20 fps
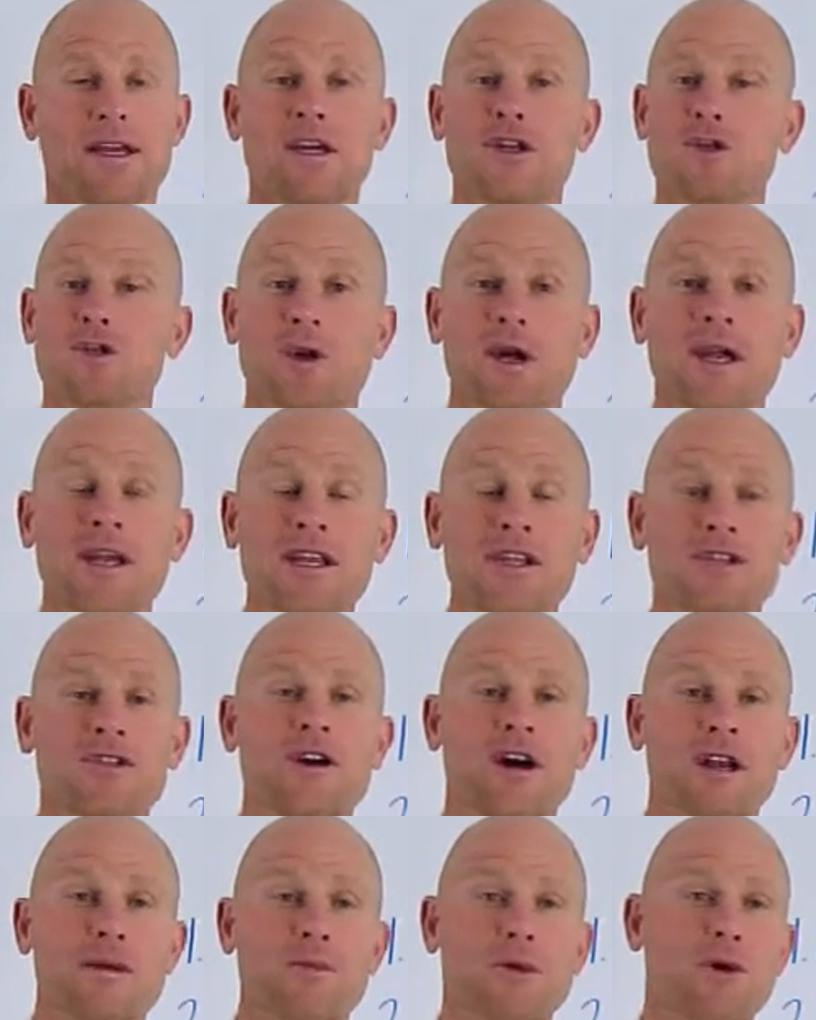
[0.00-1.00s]
Trading is
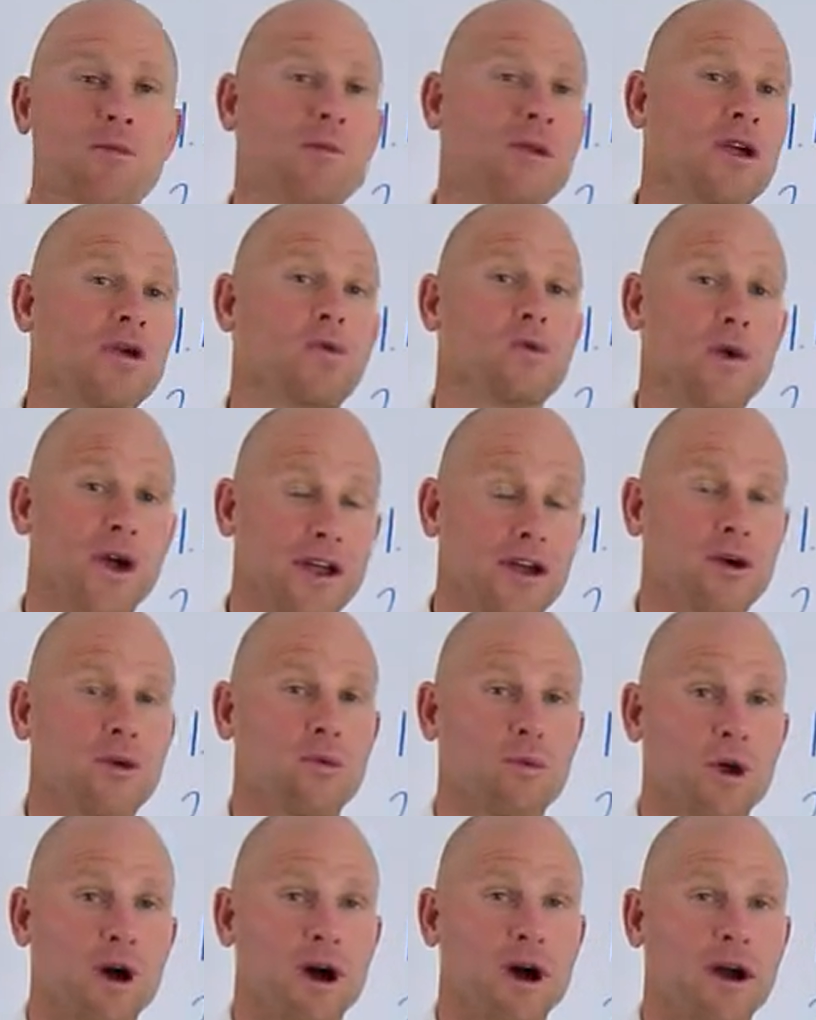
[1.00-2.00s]
not about being right or
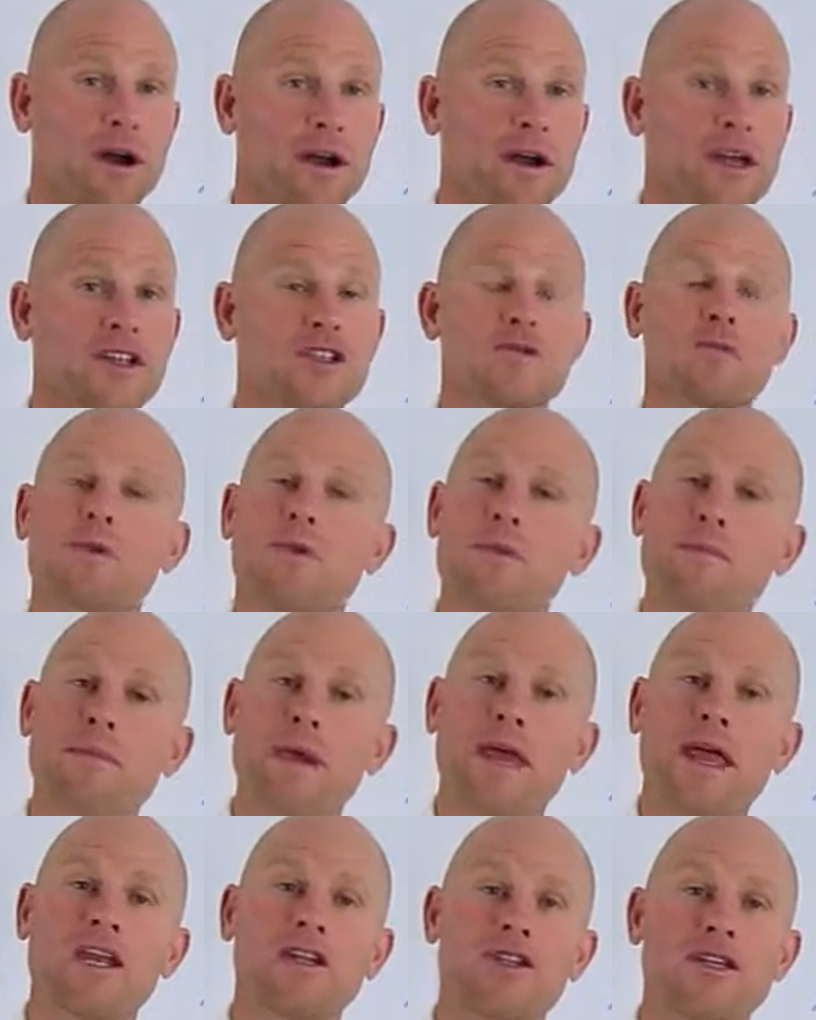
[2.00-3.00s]
wrong. It's about
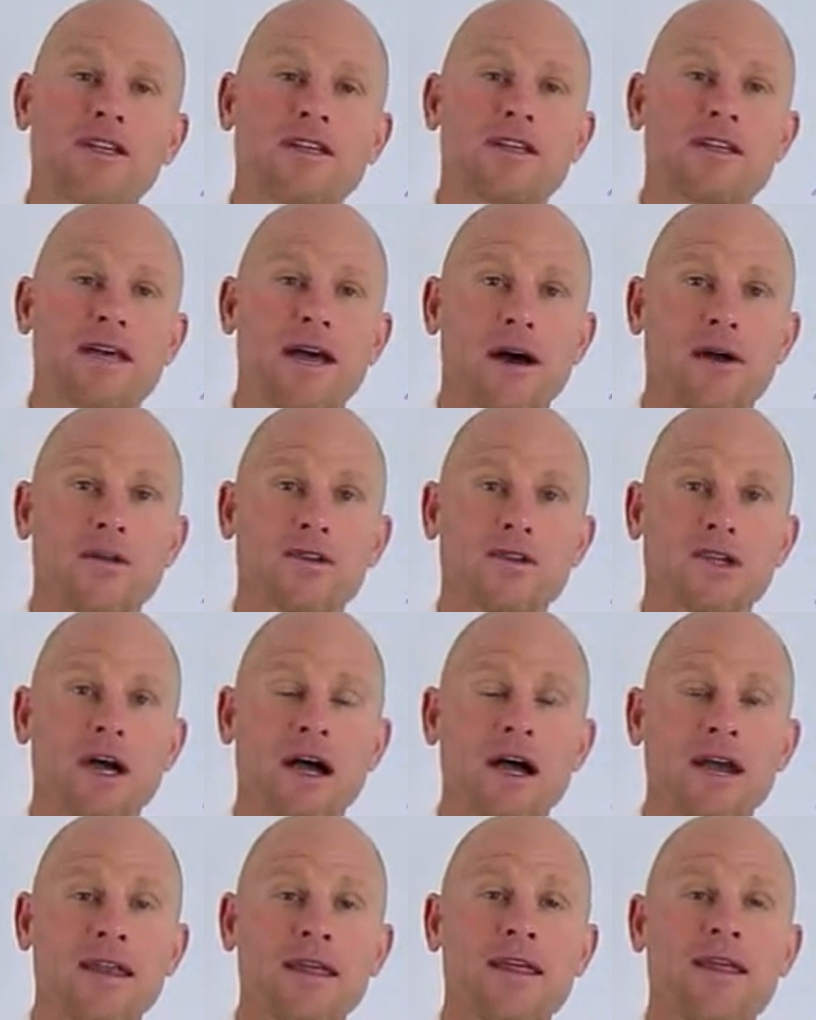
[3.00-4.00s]
managing the
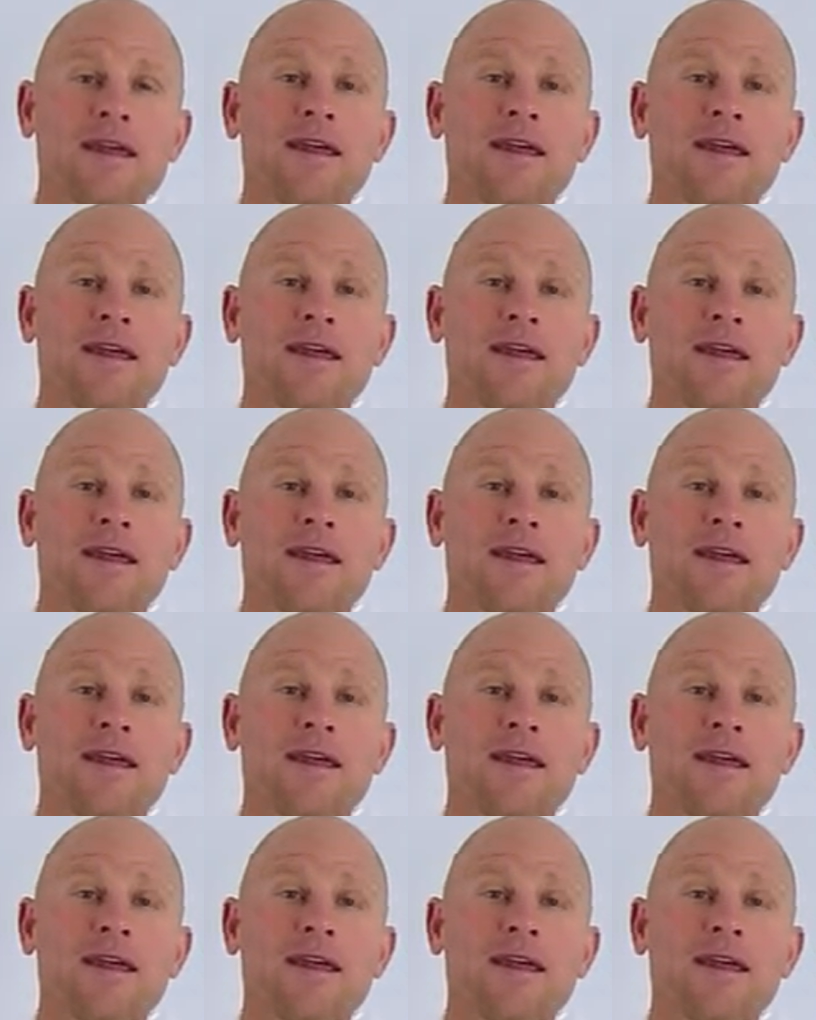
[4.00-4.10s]
downside.